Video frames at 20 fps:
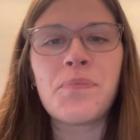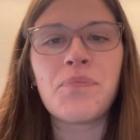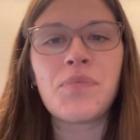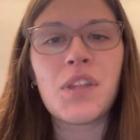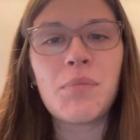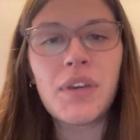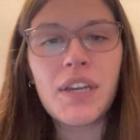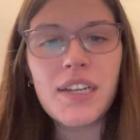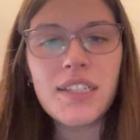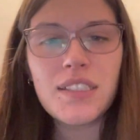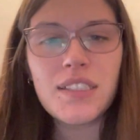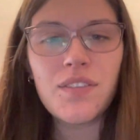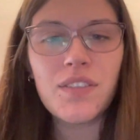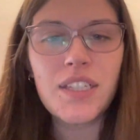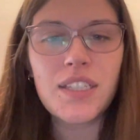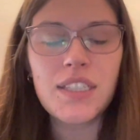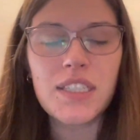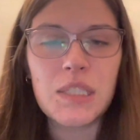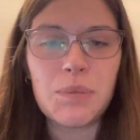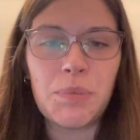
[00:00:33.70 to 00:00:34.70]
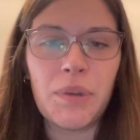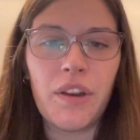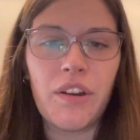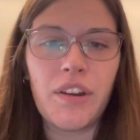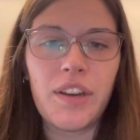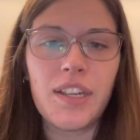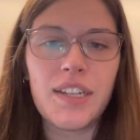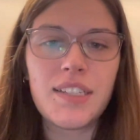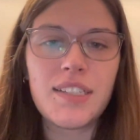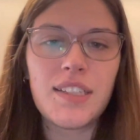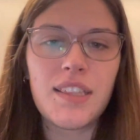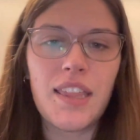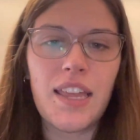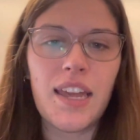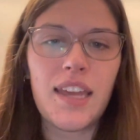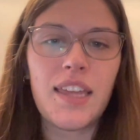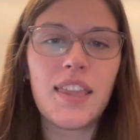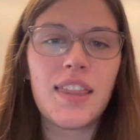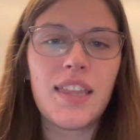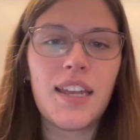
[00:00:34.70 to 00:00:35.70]
because of this experience,
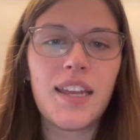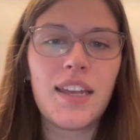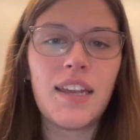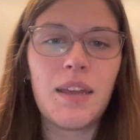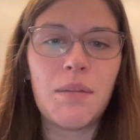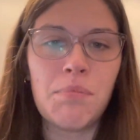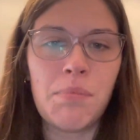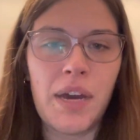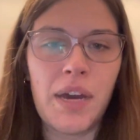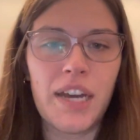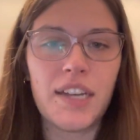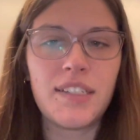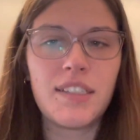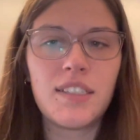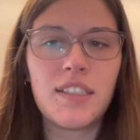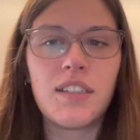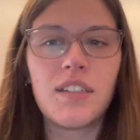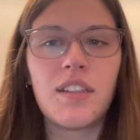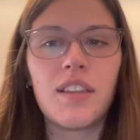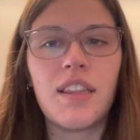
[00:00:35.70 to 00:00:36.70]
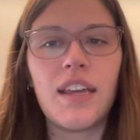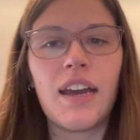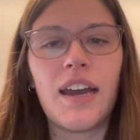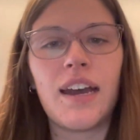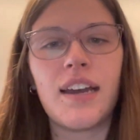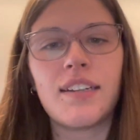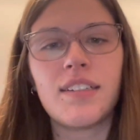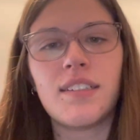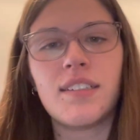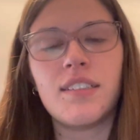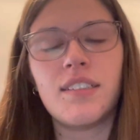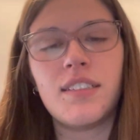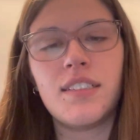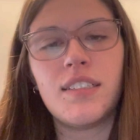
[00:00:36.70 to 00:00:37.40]
they think it best that